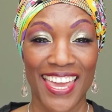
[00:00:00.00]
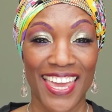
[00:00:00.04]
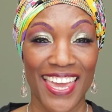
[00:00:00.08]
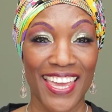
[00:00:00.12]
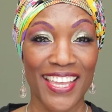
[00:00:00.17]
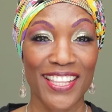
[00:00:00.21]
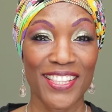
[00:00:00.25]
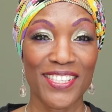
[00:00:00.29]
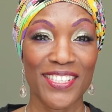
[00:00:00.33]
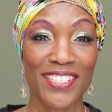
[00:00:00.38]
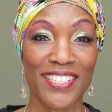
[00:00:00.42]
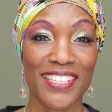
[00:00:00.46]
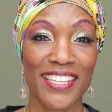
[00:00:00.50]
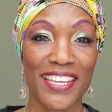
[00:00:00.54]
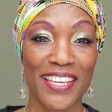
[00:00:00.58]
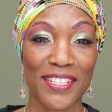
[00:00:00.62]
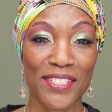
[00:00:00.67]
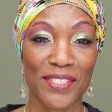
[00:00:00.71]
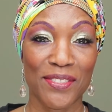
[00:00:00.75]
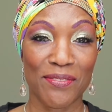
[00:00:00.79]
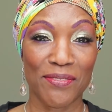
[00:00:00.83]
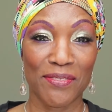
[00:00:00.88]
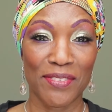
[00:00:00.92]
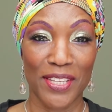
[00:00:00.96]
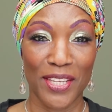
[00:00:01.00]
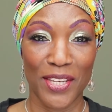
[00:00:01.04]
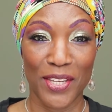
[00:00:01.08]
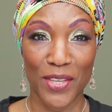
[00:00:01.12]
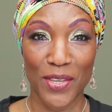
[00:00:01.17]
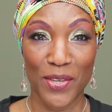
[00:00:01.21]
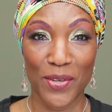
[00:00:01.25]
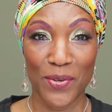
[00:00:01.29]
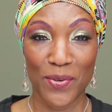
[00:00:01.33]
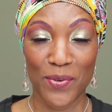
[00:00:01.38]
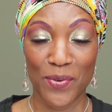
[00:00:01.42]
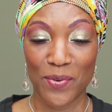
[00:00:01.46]
In today's
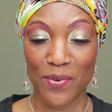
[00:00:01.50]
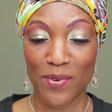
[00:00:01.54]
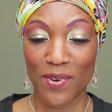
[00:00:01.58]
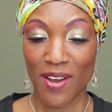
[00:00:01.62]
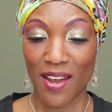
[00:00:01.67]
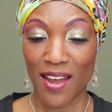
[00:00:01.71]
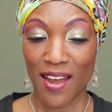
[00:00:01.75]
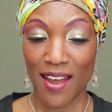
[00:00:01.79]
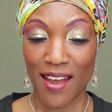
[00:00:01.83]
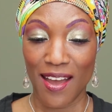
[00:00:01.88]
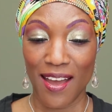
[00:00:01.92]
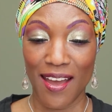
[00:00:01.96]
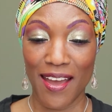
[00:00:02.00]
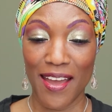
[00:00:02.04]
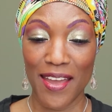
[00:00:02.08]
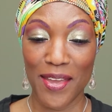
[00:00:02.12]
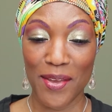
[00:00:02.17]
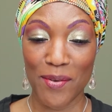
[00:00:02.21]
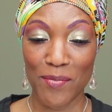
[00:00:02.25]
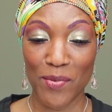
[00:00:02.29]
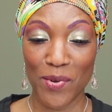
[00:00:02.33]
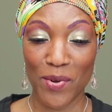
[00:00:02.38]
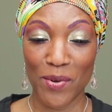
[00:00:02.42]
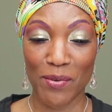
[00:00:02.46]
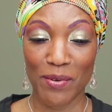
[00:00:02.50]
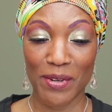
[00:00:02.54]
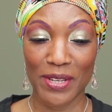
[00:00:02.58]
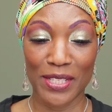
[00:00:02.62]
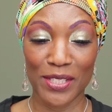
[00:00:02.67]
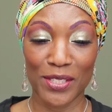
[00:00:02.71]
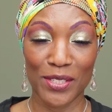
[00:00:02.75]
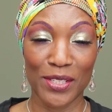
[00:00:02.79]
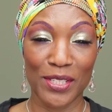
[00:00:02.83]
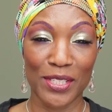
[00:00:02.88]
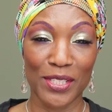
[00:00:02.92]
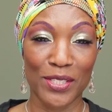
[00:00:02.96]
video I am
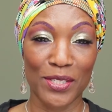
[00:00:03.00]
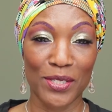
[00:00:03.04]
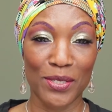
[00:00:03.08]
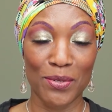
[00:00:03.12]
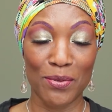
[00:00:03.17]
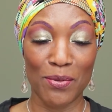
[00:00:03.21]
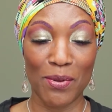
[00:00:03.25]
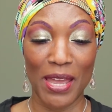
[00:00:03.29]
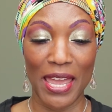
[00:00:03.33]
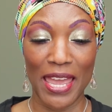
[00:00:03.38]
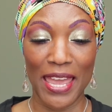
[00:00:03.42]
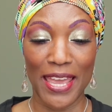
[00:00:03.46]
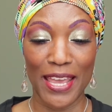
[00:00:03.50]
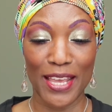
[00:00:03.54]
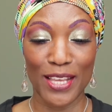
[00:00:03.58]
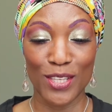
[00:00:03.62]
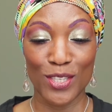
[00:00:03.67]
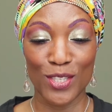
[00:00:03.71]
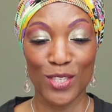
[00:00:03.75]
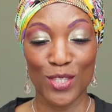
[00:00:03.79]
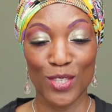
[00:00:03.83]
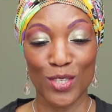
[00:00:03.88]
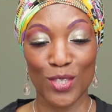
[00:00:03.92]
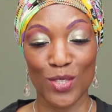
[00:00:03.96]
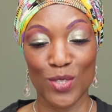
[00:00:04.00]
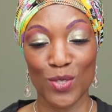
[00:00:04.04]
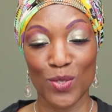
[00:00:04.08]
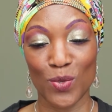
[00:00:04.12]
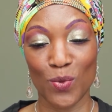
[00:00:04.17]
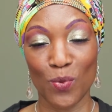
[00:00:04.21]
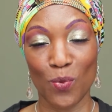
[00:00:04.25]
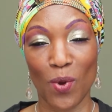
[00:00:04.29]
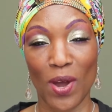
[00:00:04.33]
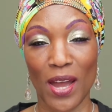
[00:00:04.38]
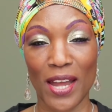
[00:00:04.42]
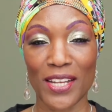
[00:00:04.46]
going to do a
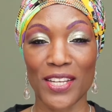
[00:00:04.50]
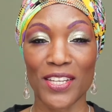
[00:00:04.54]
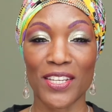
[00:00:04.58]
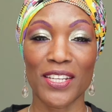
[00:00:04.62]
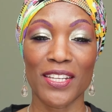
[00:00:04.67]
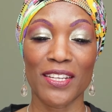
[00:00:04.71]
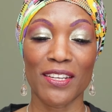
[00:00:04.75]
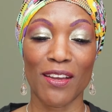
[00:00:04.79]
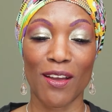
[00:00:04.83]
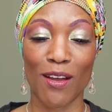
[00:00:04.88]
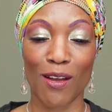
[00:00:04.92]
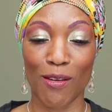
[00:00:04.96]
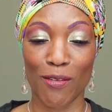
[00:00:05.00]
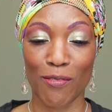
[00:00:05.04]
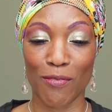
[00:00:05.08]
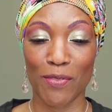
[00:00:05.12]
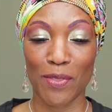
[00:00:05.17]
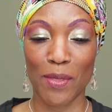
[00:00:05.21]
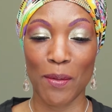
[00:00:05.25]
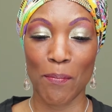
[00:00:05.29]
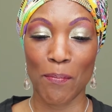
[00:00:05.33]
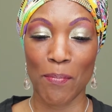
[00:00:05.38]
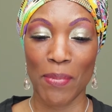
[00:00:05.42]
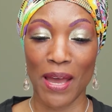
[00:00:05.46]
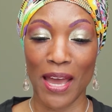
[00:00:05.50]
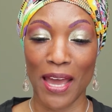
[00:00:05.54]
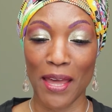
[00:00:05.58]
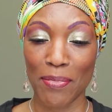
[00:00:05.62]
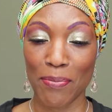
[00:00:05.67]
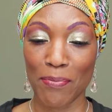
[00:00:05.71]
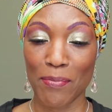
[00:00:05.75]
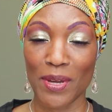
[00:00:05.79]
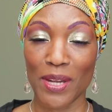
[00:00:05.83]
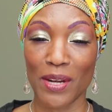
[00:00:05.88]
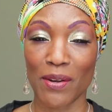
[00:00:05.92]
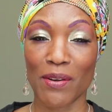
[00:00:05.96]
swatching of the
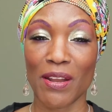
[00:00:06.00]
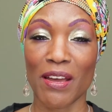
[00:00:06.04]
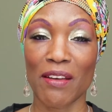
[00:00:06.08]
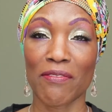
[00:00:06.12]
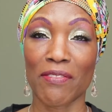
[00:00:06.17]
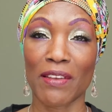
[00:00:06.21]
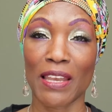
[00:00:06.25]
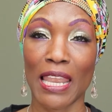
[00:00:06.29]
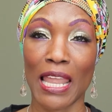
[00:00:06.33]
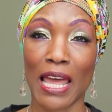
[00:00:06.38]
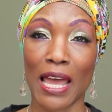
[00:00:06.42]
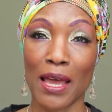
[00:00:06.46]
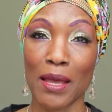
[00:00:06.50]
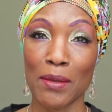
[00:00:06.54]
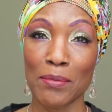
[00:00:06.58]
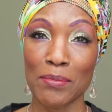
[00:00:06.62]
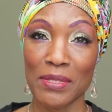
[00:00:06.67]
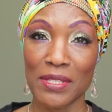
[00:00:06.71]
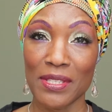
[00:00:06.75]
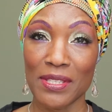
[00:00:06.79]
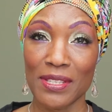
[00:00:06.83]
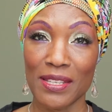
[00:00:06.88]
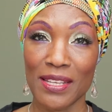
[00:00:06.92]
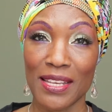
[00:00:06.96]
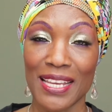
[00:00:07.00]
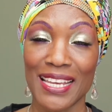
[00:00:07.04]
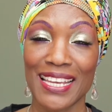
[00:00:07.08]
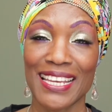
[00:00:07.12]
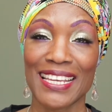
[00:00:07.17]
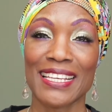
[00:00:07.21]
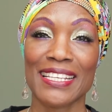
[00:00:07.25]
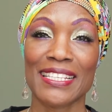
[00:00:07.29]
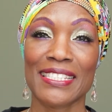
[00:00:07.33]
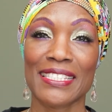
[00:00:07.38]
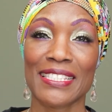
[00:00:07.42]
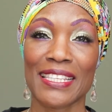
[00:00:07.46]
Pat McGrath Labs
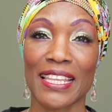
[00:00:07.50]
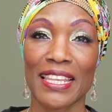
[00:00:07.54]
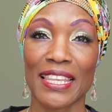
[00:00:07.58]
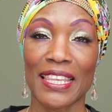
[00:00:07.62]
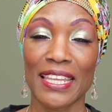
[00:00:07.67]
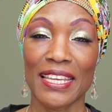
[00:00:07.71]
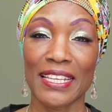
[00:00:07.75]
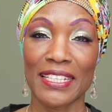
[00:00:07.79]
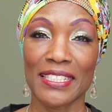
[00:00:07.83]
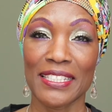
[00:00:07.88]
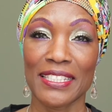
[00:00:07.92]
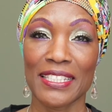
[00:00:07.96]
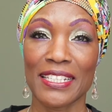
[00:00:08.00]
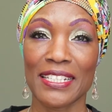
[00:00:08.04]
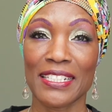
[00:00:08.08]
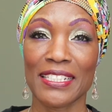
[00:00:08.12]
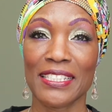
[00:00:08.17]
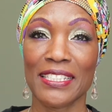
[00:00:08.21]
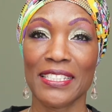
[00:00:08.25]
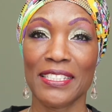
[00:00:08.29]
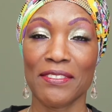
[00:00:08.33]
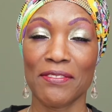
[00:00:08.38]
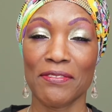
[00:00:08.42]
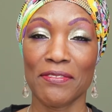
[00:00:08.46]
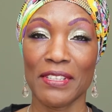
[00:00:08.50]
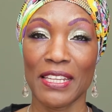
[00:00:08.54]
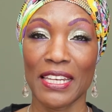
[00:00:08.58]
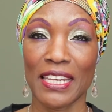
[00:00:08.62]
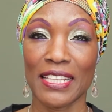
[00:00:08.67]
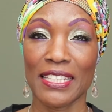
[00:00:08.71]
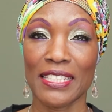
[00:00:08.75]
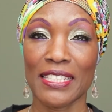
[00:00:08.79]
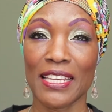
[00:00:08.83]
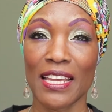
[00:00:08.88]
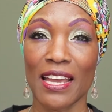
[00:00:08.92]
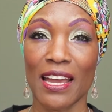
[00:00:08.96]
Celestial
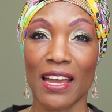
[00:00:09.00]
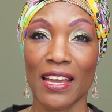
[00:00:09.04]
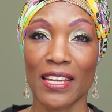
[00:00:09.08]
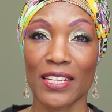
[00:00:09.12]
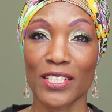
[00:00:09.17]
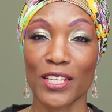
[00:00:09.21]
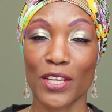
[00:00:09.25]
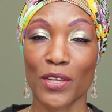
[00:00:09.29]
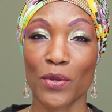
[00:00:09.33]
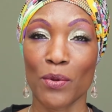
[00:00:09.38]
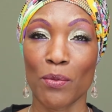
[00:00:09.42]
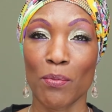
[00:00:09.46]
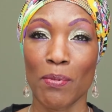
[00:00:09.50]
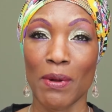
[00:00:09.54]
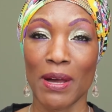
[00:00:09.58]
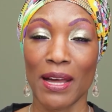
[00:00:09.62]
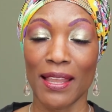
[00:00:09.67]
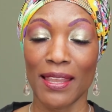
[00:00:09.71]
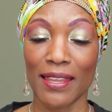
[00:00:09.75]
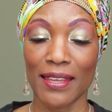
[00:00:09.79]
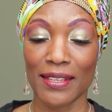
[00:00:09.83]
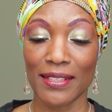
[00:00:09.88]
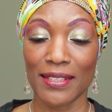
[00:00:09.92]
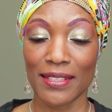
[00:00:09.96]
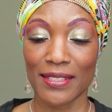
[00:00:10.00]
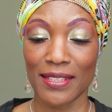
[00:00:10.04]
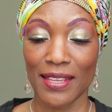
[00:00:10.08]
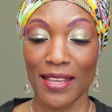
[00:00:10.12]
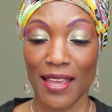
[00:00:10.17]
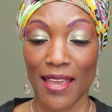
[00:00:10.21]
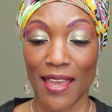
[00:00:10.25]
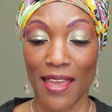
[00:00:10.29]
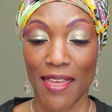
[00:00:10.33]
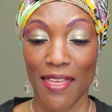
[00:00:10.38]
Divinity eyeshadow palette.